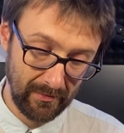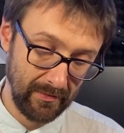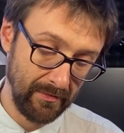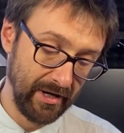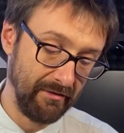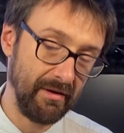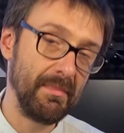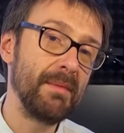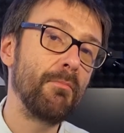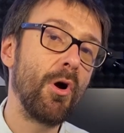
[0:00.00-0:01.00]
very
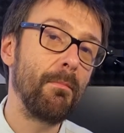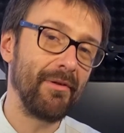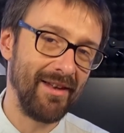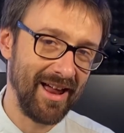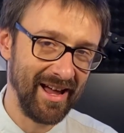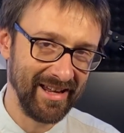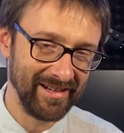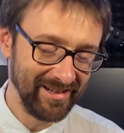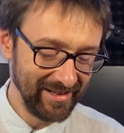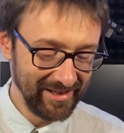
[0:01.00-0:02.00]
bebop
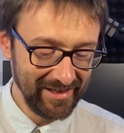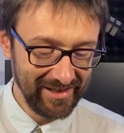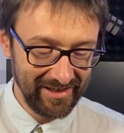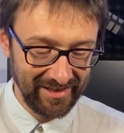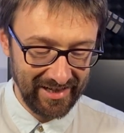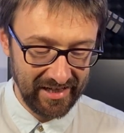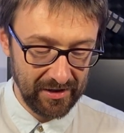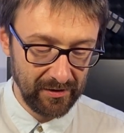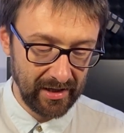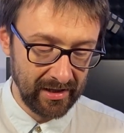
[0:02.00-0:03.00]
line that
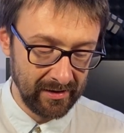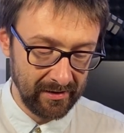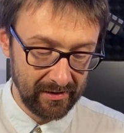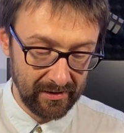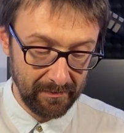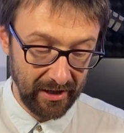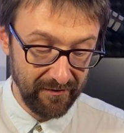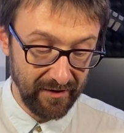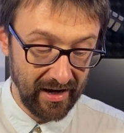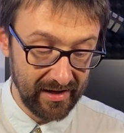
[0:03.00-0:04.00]
you can play
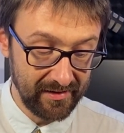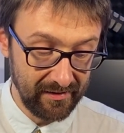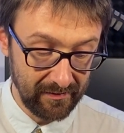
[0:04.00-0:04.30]
fast.